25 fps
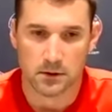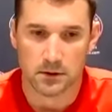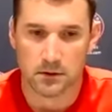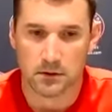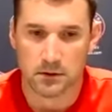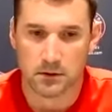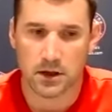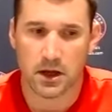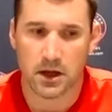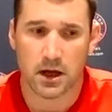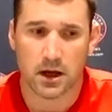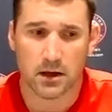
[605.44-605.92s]

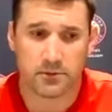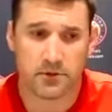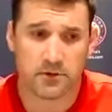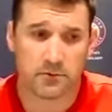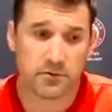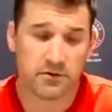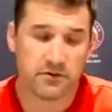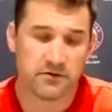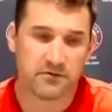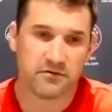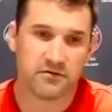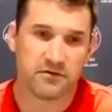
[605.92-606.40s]
Yeah, I mean,
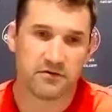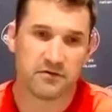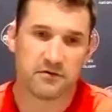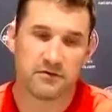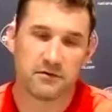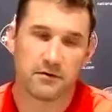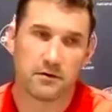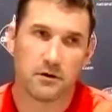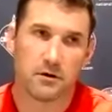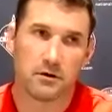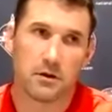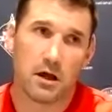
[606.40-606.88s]
we've,
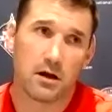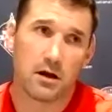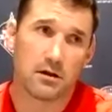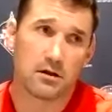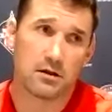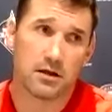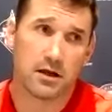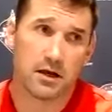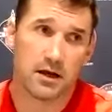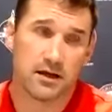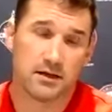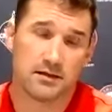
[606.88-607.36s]
you know, a lot of
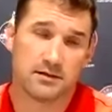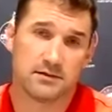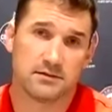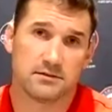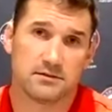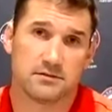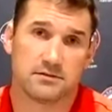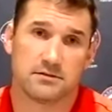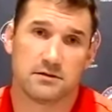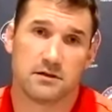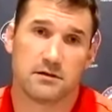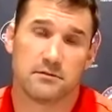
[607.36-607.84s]
the
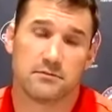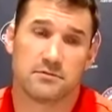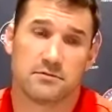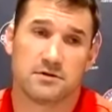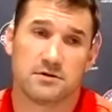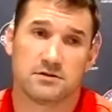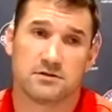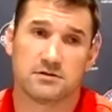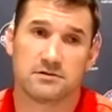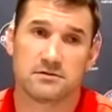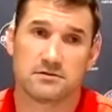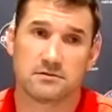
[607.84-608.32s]
guys I'm
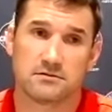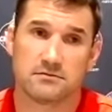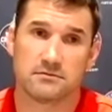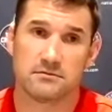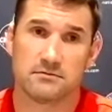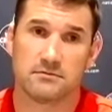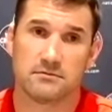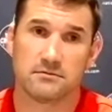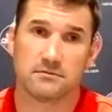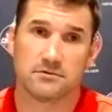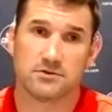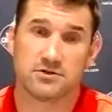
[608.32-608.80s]

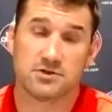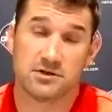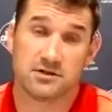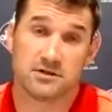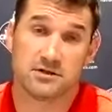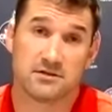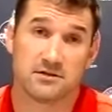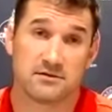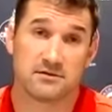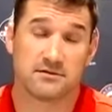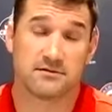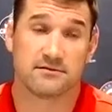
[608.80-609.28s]

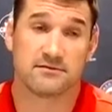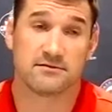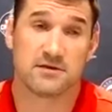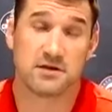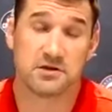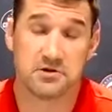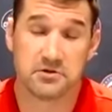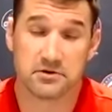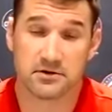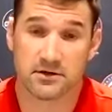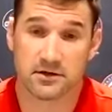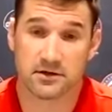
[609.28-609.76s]
just
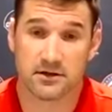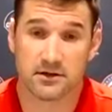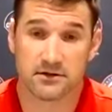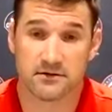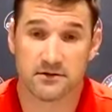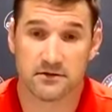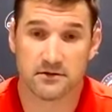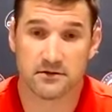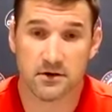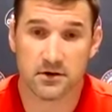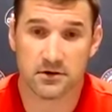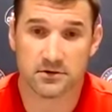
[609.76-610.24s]
continuing to get
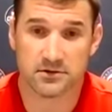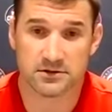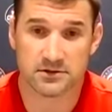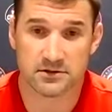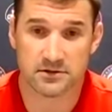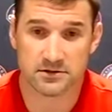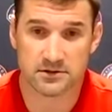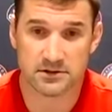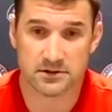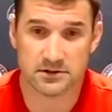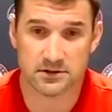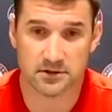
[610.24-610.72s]
to know,
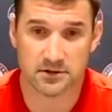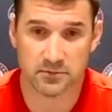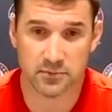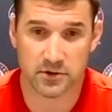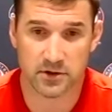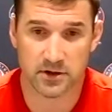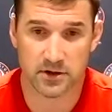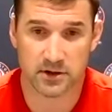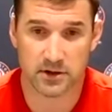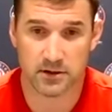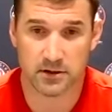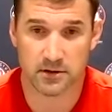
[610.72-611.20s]
so it's still
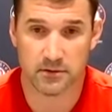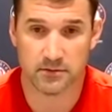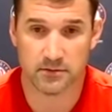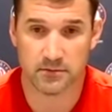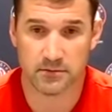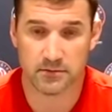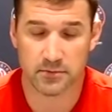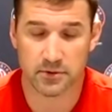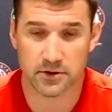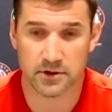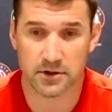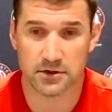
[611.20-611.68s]
pretty
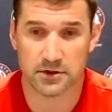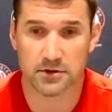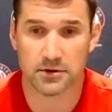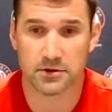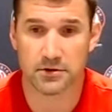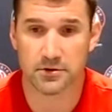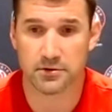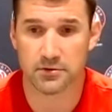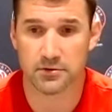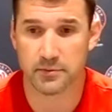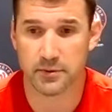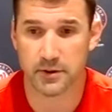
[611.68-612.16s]

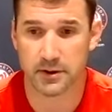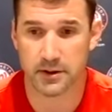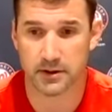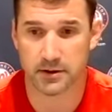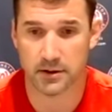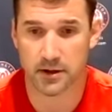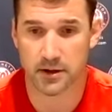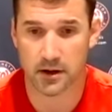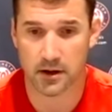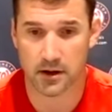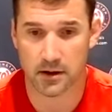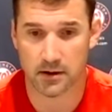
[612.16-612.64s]
new, but
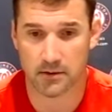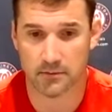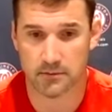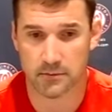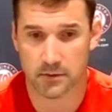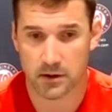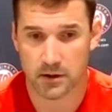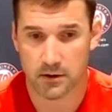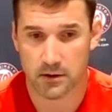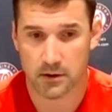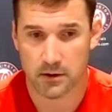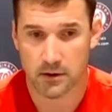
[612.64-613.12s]

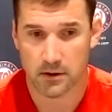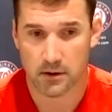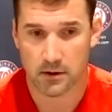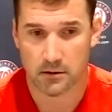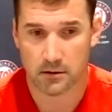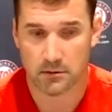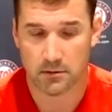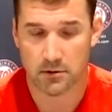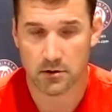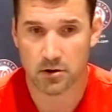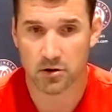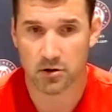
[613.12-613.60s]

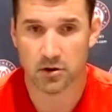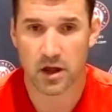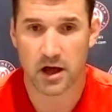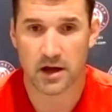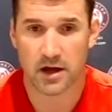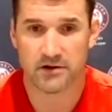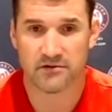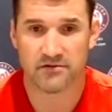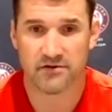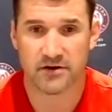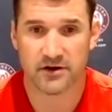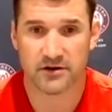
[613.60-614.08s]
you know, a
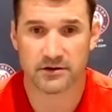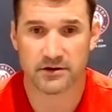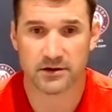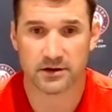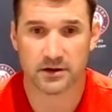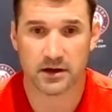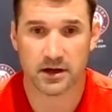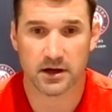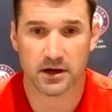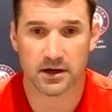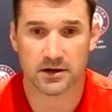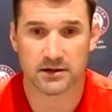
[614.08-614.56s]
lot of
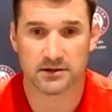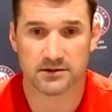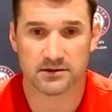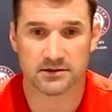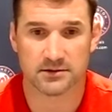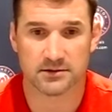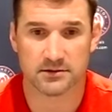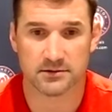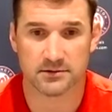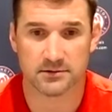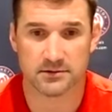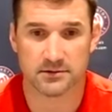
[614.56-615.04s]
veteran
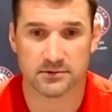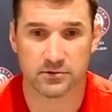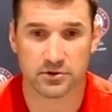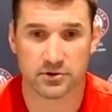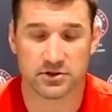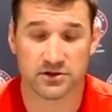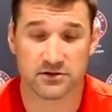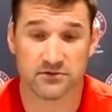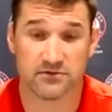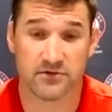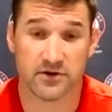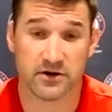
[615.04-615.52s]
guys,
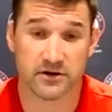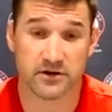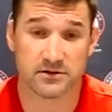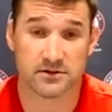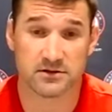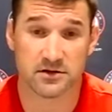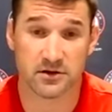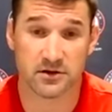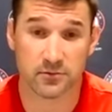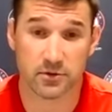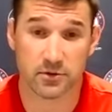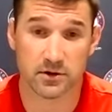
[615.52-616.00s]
which is very
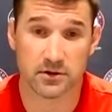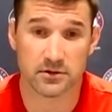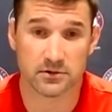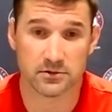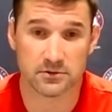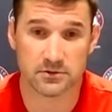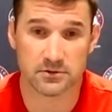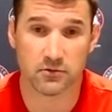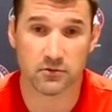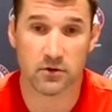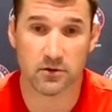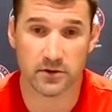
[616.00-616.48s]

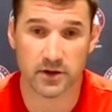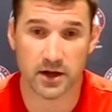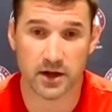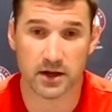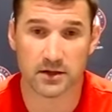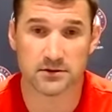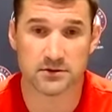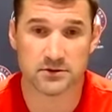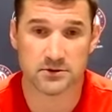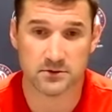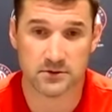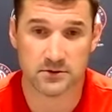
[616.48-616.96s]
similar to what we
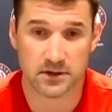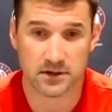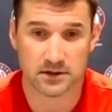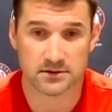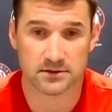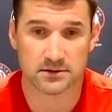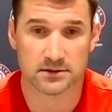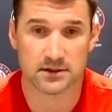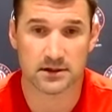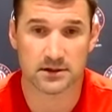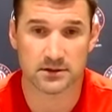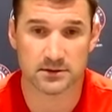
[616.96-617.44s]
had in
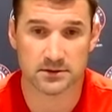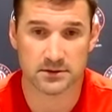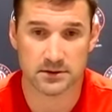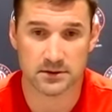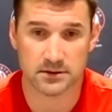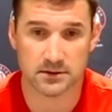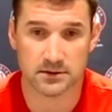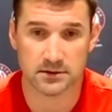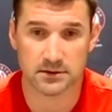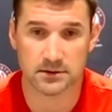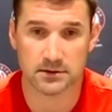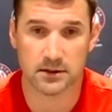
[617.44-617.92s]

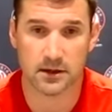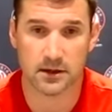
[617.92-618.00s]
2019.